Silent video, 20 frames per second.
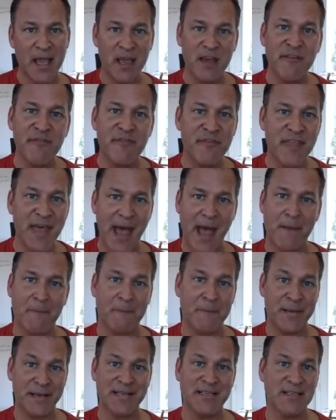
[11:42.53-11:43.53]
if
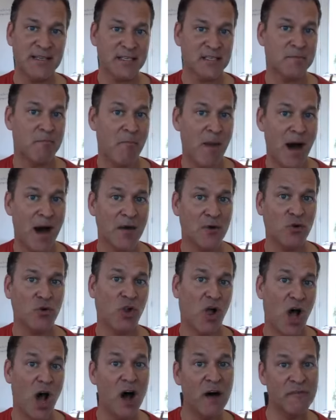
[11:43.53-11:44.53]
that business
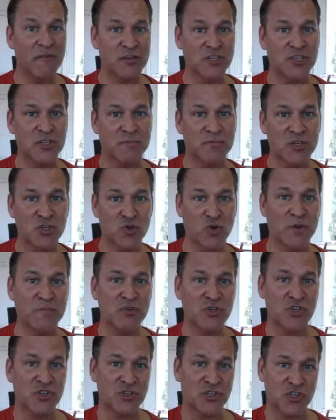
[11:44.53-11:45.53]
model of a
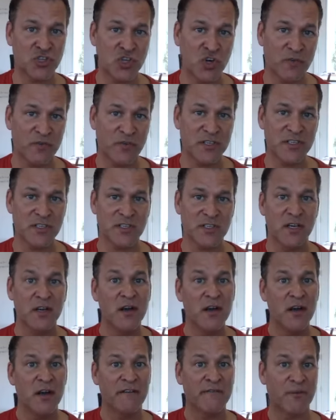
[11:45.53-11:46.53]
subscription service
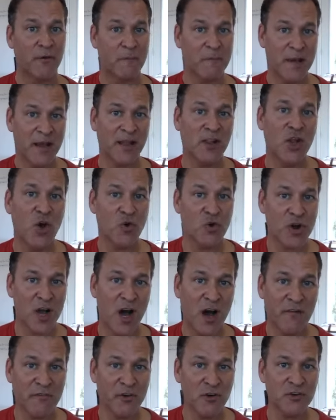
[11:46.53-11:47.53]
for pillow
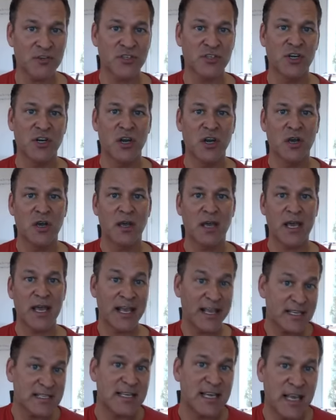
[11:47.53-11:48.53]
covers
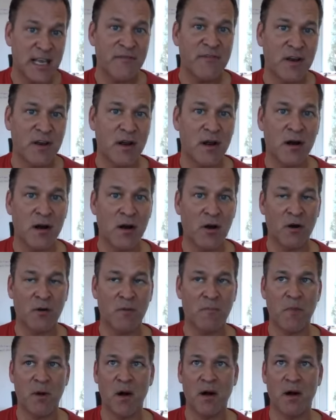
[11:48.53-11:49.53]
is even
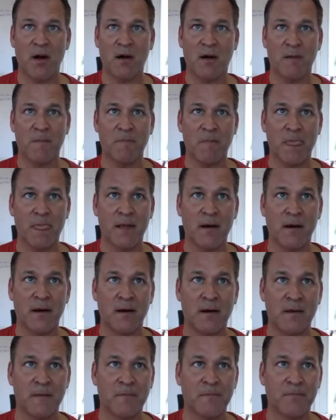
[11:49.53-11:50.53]

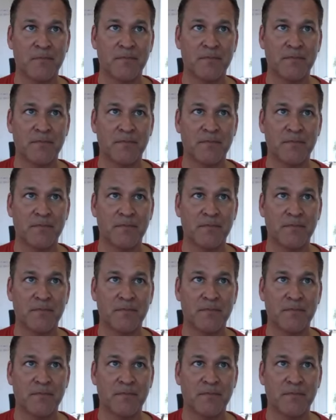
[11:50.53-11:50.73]
a